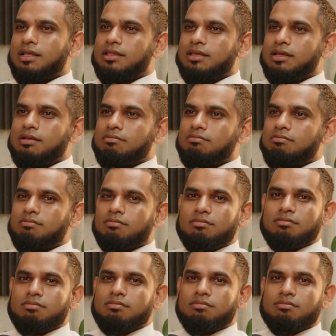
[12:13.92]
and
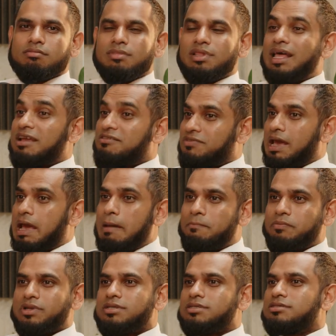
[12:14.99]
then life
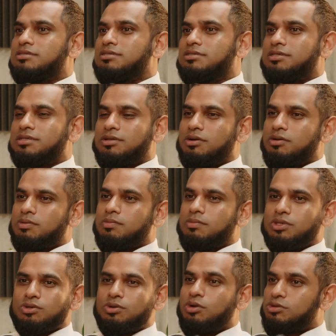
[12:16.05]
happened you know
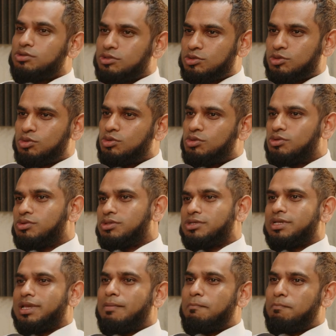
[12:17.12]
you go to school
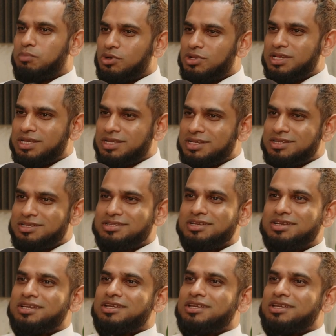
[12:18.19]
you get bullied